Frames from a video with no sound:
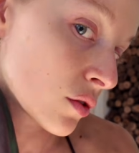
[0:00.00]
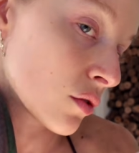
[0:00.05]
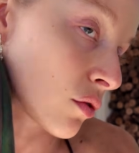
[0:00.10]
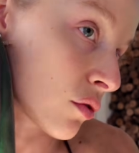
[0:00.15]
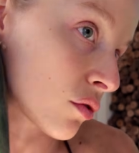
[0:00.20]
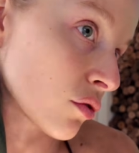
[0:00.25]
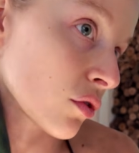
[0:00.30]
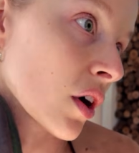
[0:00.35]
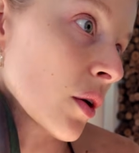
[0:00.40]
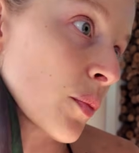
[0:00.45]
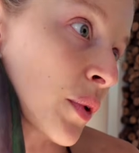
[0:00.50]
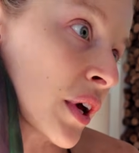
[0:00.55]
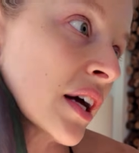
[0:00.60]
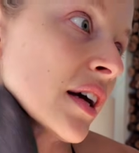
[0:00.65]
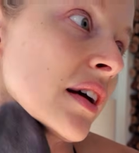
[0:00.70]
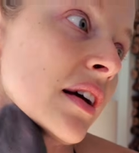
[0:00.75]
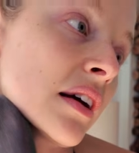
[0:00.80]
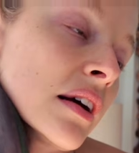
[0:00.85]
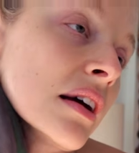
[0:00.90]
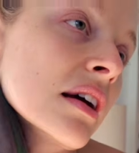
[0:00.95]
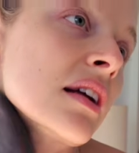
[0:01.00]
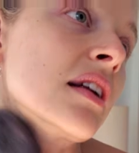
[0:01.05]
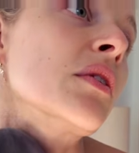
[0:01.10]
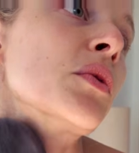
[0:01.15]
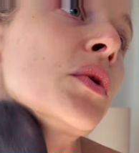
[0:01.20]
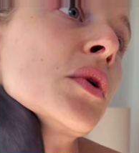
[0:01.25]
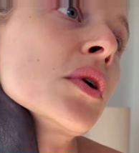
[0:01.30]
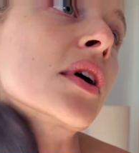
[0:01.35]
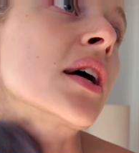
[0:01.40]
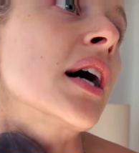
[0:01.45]
rub it and it
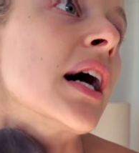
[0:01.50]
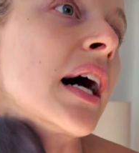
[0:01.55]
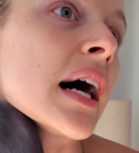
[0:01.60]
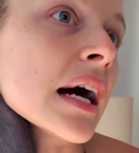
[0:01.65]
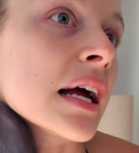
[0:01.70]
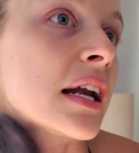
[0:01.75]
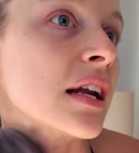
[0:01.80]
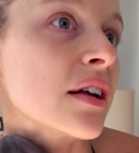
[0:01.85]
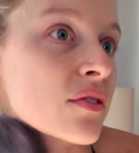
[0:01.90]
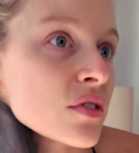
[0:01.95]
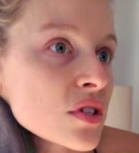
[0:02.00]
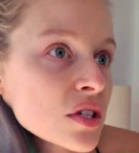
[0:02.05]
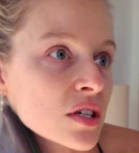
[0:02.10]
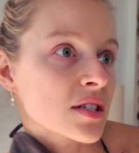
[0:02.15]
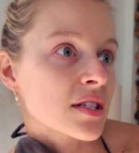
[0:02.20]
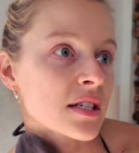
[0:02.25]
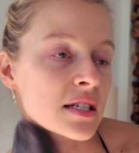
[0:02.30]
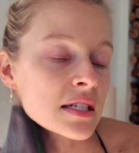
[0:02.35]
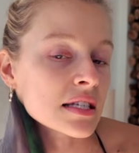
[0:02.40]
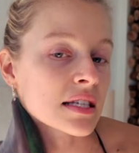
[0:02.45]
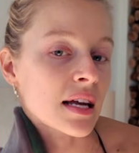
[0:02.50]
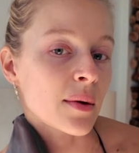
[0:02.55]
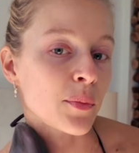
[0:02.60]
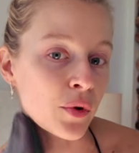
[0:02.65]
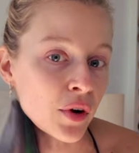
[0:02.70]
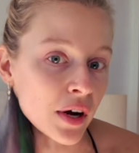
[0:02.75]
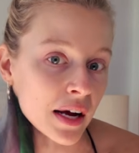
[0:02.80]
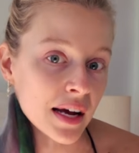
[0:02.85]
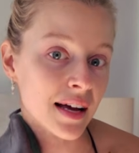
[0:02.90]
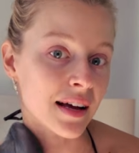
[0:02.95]
will kind of start to
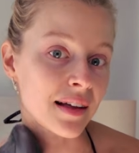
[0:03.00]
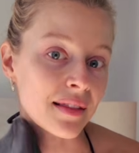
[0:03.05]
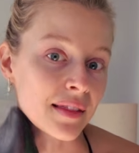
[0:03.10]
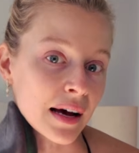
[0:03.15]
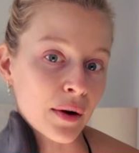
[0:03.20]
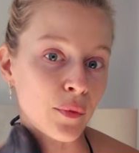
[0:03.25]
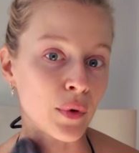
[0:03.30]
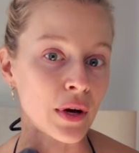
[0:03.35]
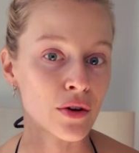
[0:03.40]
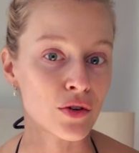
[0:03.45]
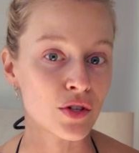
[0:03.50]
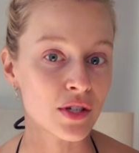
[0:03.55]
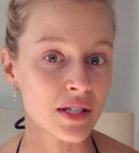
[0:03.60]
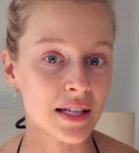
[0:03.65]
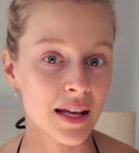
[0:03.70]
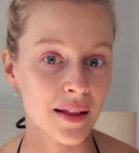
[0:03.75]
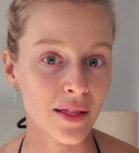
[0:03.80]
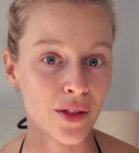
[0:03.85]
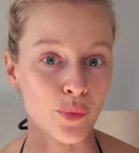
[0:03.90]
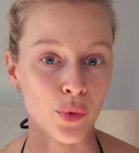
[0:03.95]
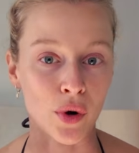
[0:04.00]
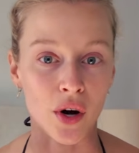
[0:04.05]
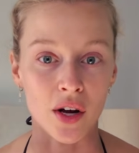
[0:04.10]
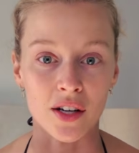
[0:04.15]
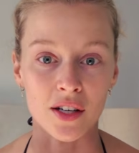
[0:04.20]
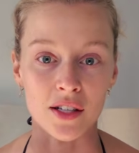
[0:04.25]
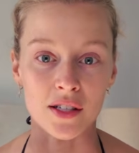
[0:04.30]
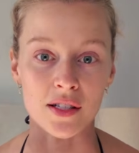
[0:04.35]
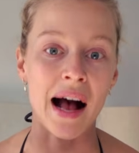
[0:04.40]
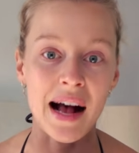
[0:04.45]
separate, and that way you just get the
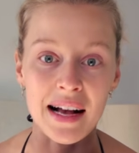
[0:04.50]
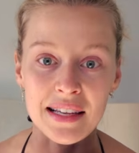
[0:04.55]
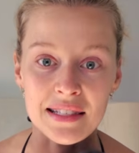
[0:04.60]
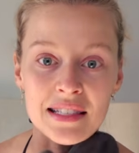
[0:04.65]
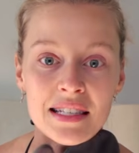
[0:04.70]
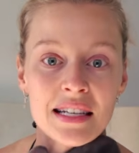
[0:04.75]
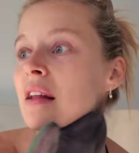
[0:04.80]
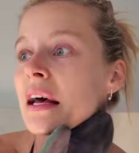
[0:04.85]
product past it.